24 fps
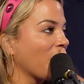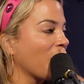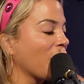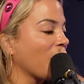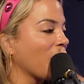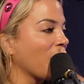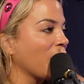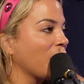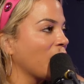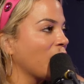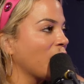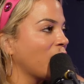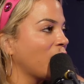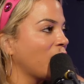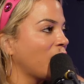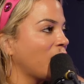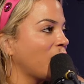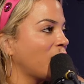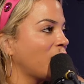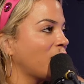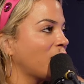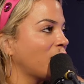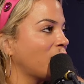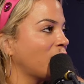
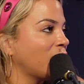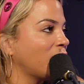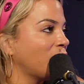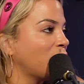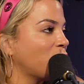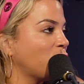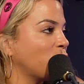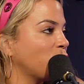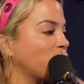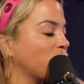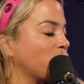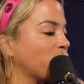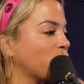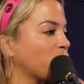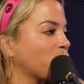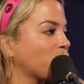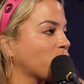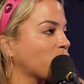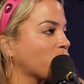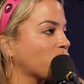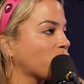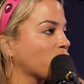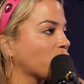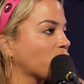
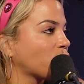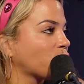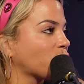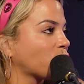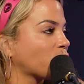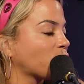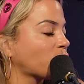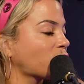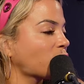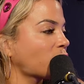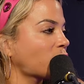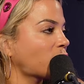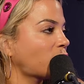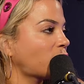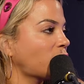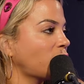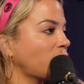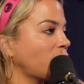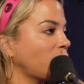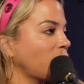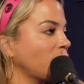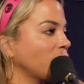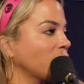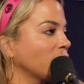
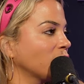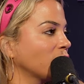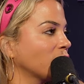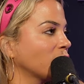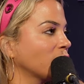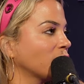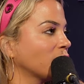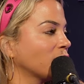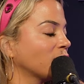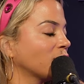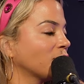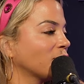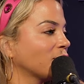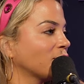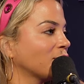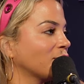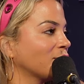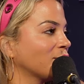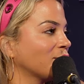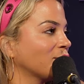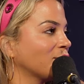(silent)